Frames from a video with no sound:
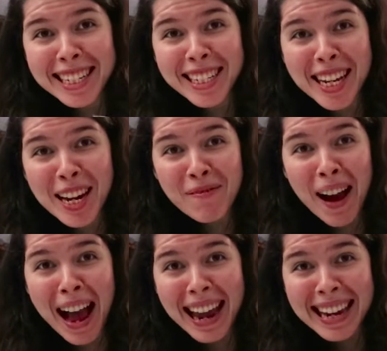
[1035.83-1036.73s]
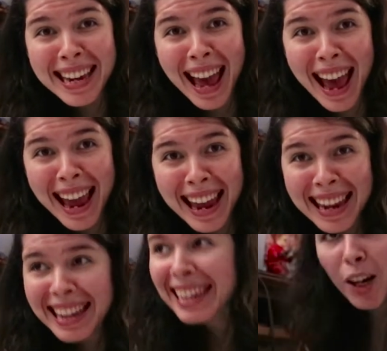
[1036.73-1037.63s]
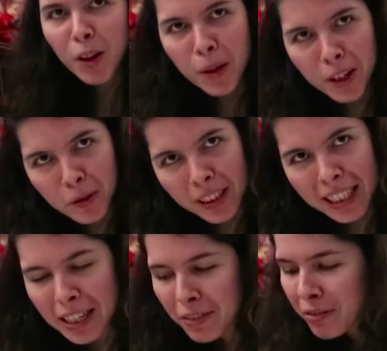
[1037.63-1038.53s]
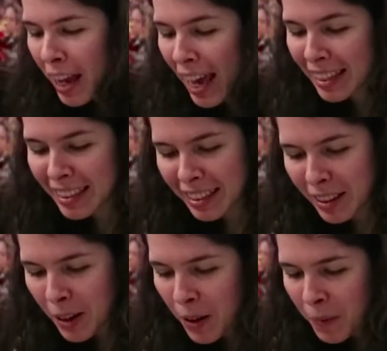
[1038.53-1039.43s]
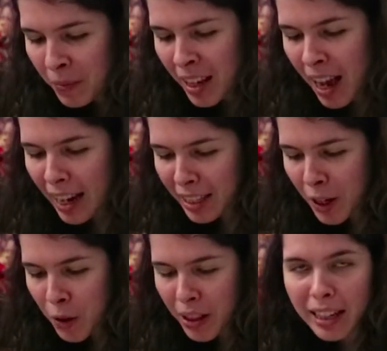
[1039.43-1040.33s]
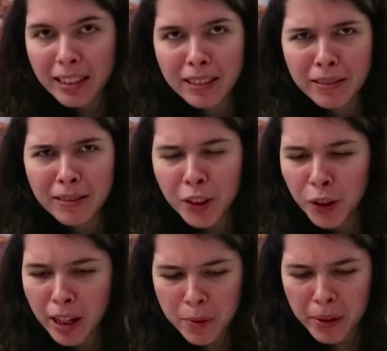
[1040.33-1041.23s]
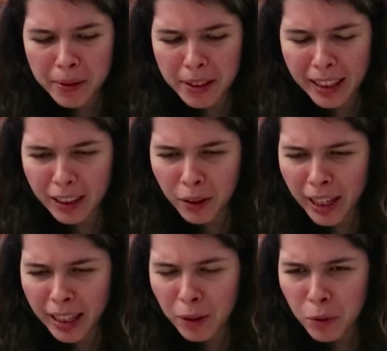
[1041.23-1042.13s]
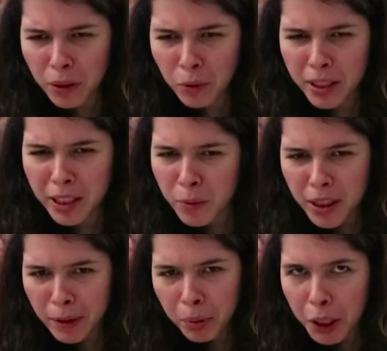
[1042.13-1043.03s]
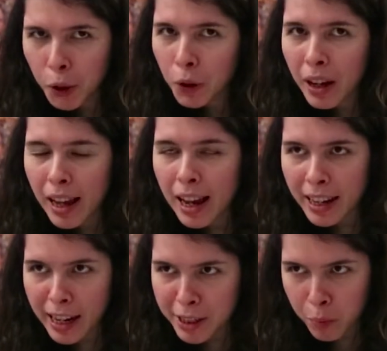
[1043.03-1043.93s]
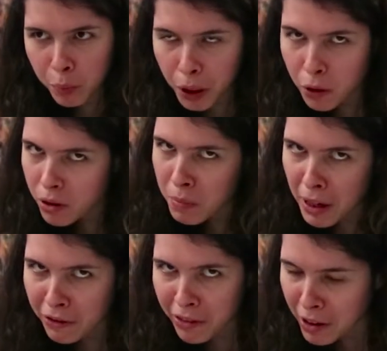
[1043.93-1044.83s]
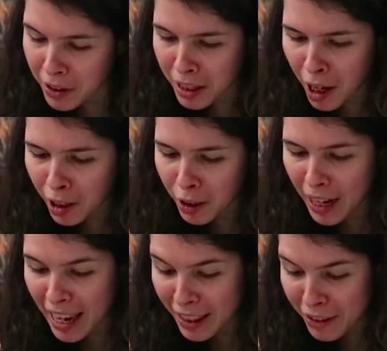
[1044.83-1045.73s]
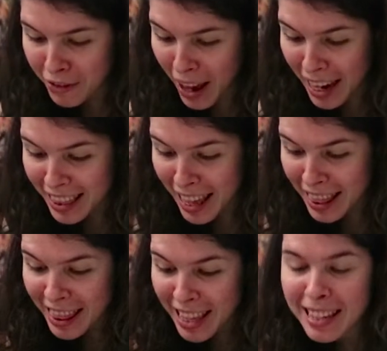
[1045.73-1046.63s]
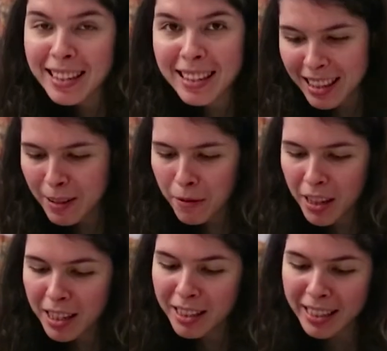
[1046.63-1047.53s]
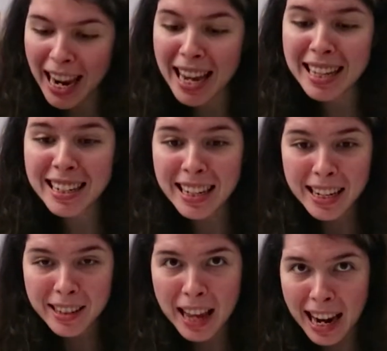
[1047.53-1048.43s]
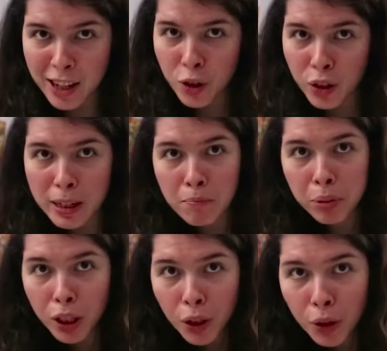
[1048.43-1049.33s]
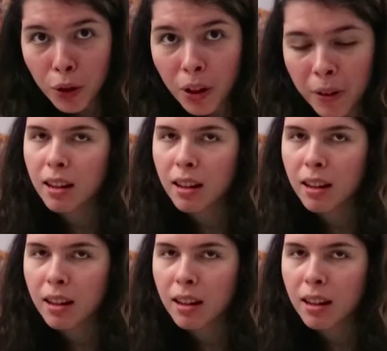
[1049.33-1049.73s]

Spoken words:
HDMI! Yay! Oh, what a relief. And I know that you guys might be like, okay, what's up with the blue? Guys, blue is my favorite color. And the fact that the stand is actually blue,